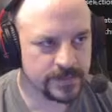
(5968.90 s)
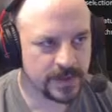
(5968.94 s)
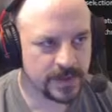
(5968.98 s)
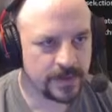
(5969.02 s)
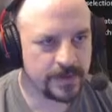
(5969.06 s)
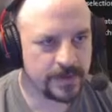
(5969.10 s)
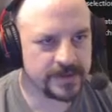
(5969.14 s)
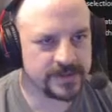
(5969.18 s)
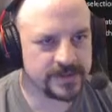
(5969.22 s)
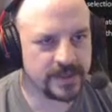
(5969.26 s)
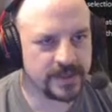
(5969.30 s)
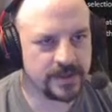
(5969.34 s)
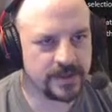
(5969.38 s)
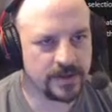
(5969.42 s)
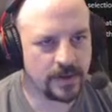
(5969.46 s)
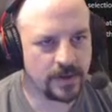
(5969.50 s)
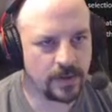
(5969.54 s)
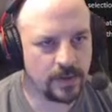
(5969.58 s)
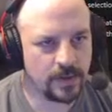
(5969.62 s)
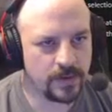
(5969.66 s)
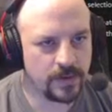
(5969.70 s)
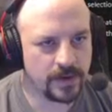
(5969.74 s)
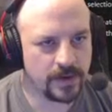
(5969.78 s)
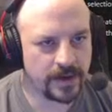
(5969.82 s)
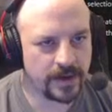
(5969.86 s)
not seeing the
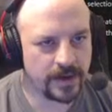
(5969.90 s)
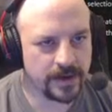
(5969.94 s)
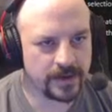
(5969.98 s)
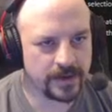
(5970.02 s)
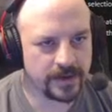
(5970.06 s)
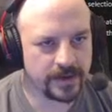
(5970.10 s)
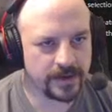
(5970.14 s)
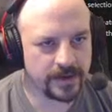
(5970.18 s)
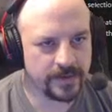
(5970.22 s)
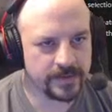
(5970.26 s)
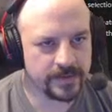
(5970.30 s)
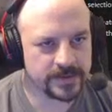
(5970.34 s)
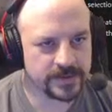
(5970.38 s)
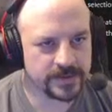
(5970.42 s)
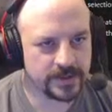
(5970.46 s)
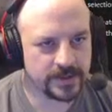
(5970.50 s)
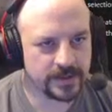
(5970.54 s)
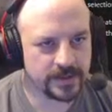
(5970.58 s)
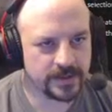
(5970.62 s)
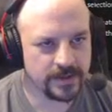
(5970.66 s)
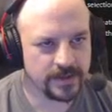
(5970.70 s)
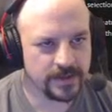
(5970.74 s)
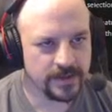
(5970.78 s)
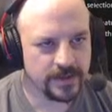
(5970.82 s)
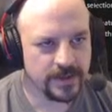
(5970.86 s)
whole hierarchy. We're
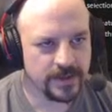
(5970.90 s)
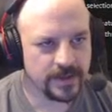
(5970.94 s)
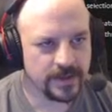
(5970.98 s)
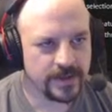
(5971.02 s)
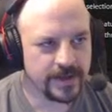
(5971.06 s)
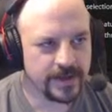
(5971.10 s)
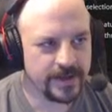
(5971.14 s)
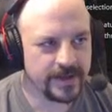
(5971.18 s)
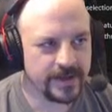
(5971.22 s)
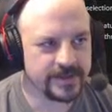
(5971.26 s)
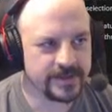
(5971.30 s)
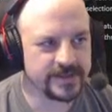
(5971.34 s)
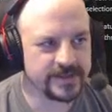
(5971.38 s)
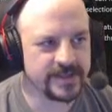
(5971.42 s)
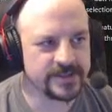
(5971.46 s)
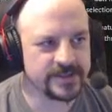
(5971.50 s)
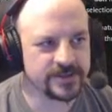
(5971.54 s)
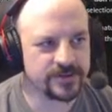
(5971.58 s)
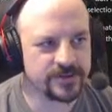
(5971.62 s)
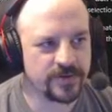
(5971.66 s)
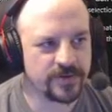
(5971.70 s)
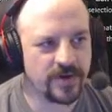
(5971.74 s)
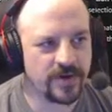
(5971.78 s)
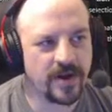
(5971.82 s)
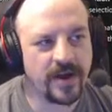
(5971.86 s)
seeing it's
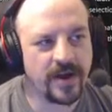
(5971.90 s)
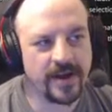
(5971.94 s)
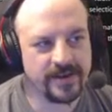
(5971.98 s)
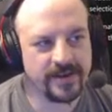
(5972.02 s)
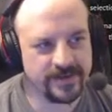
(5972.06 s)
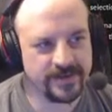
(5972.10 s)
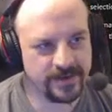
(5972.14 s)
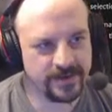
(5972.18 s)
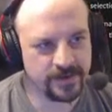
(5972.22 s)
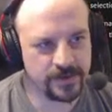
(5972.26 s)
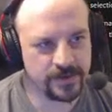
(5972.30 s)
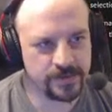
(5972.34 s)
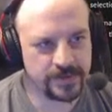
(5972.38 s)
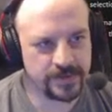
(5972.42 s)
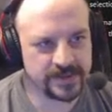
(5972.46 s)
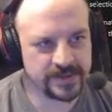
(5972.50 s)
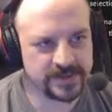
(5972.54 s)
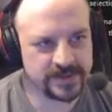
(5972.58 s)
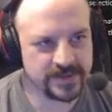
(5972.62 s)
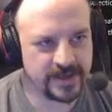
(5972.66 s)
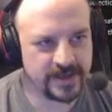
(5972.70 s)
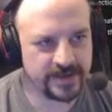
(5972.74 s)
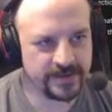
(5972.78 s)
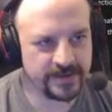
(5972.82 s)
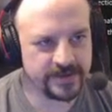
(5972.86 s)
trying to do, but it's
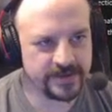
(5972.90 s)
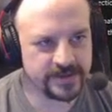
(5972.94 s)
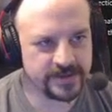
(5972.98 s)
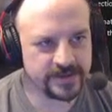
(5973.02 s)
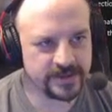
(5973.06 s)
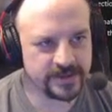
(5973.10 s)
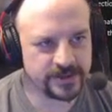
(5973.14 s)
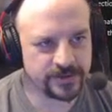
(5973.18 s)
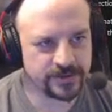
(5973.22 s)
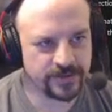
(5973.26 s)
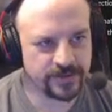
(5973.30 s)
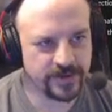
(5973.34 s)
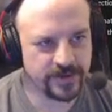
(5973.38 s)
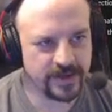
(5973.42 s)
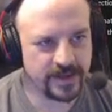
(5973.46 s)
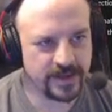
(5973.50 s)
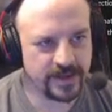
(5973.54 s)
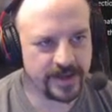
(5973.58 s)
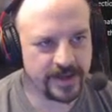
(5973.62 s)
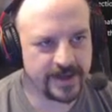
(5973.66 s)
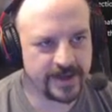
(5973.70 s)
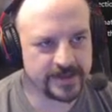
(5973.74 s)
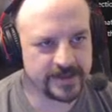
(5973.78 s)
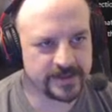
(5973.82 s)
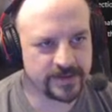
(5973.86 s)
not using the tree
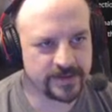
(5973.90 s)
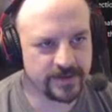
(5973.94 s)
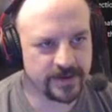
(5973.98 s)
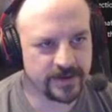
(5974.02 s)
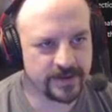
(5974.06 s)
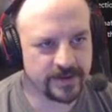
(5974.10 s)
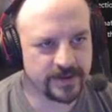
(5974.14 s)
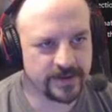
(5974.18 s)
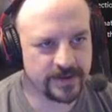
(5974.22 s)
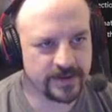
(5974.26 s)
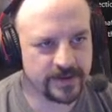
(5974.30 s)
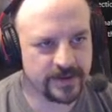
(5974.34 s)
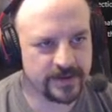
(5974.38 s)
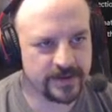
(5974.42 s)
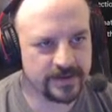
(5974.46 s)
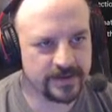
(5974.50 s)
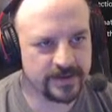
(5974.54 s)
class correctly.